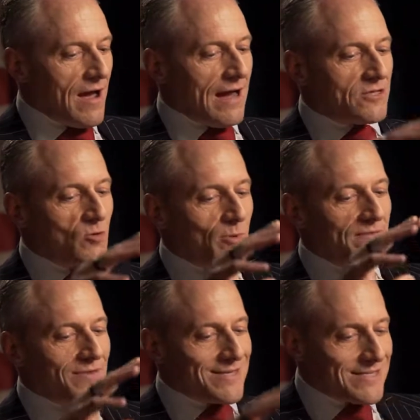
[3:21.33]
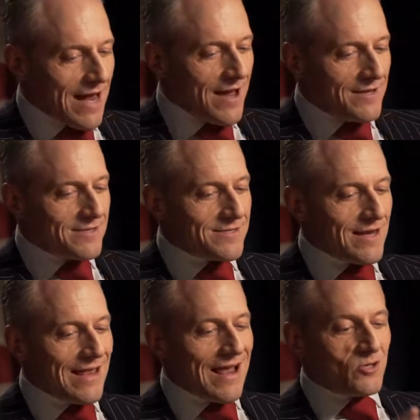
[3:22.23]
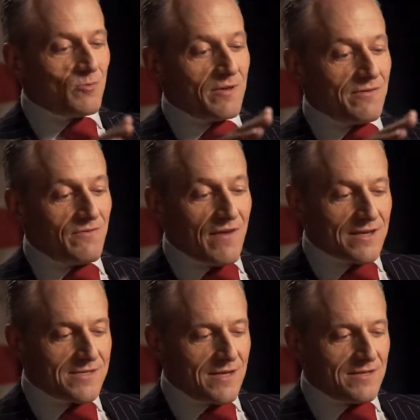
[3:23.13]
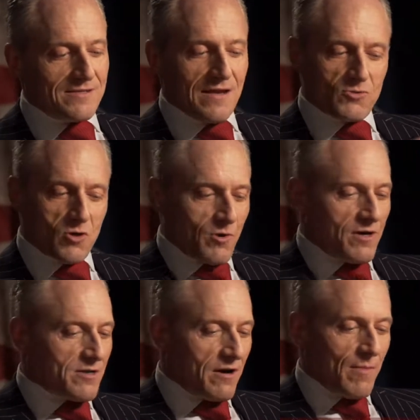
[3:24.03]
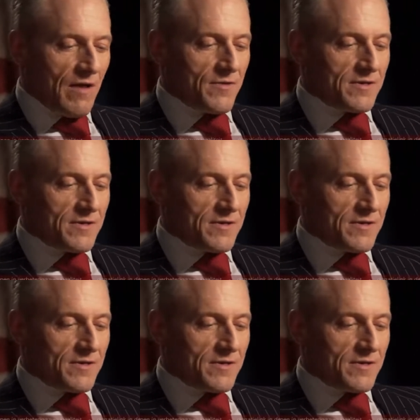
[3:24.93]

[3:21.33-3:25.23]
I do believe in the science, and I do believe in vaccines. I'm sure we're going to talk about this.